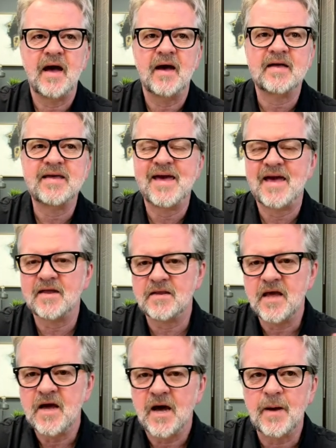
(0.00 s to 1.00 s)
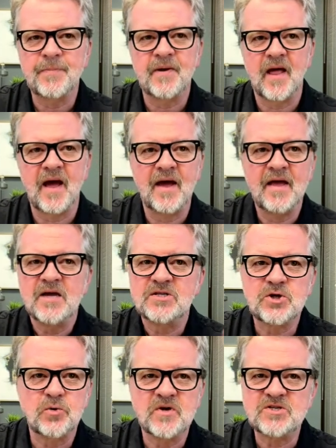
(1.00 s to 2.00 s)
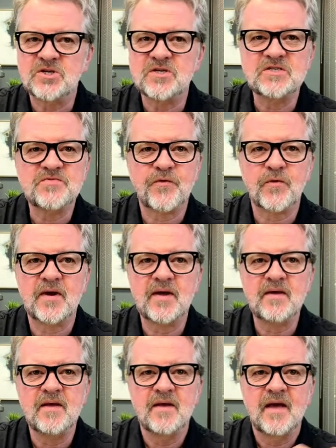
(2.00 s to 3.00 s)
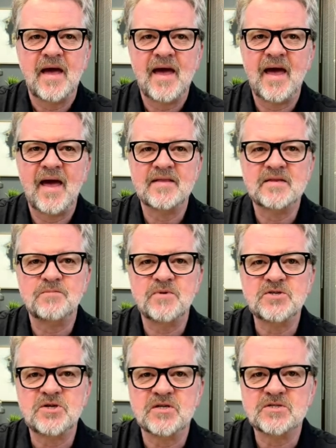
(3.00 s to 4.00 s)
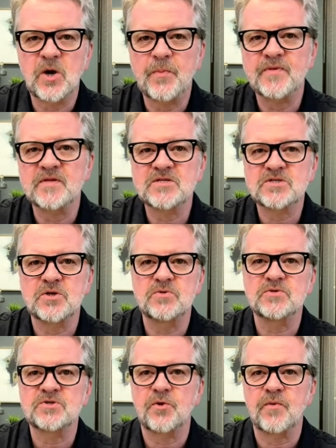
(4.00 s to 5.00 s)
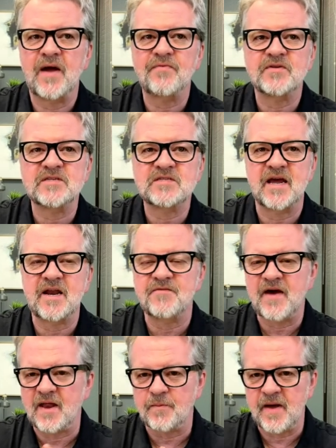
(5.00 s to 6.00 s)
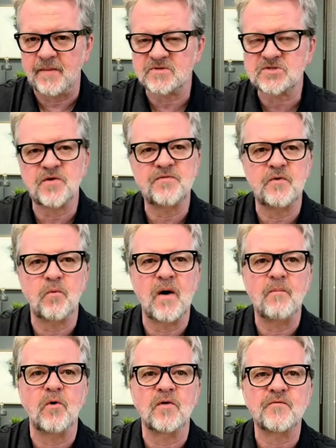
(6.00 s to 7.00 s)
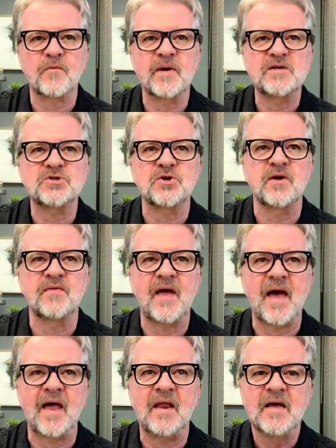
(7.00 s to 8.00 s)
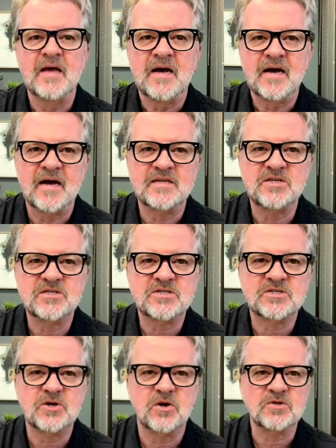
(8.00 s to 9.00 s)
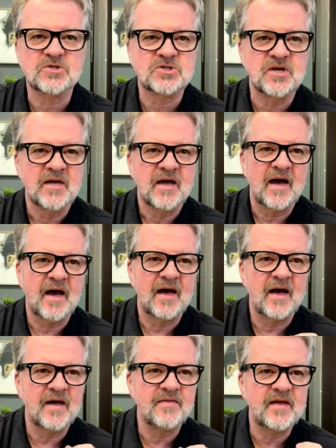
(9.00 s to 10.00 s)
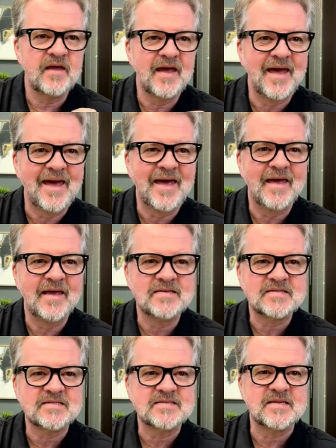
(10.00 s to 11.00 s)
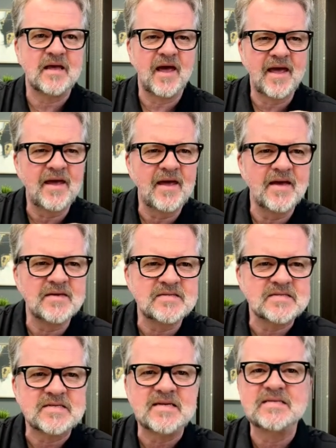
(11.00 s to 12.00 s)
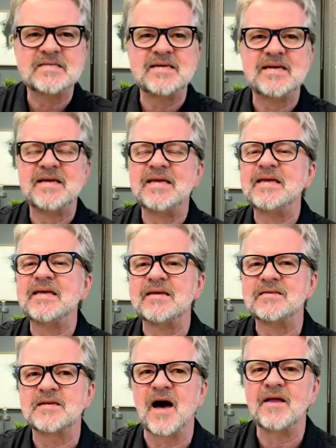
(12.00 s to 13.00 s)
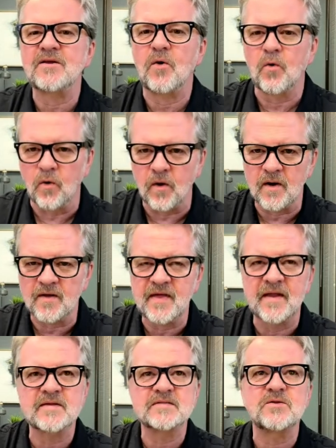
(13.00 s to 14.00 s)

can apply. Tuition is free, and admission is open to students throughout the state of Alabama. So if you want more information on that, just search the ASCTE.org. That is the